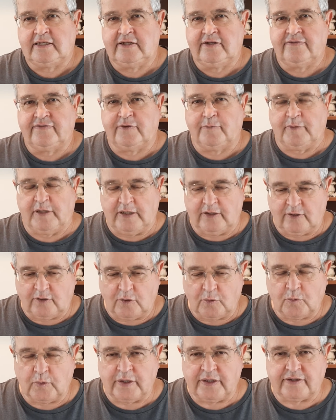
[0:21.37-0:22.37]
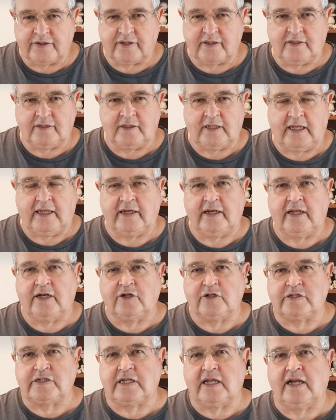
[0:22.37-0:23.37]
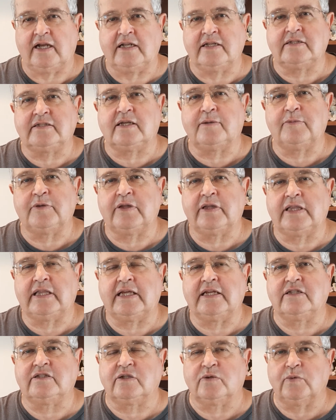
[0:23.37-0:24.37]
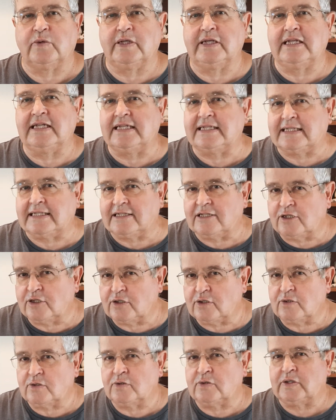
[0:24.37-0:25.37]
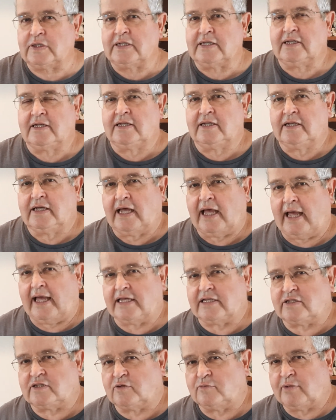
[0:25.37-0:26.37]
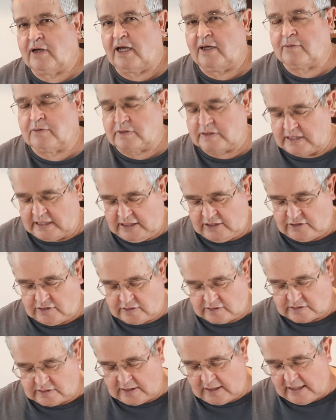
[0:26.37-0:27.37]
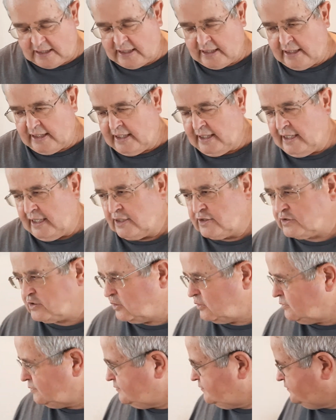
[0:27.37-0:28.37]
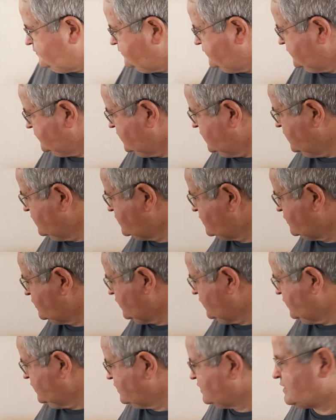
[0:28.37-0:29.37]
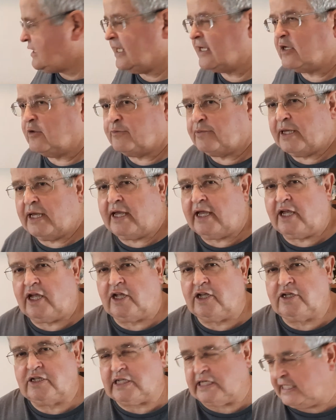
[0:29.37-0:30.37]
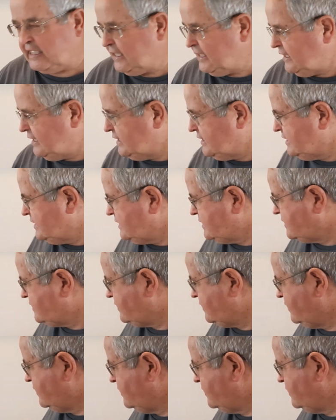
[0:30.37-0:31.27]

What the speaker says: familiar with and understanding some of the things that we need to do as the Bible teaches. And so this second page is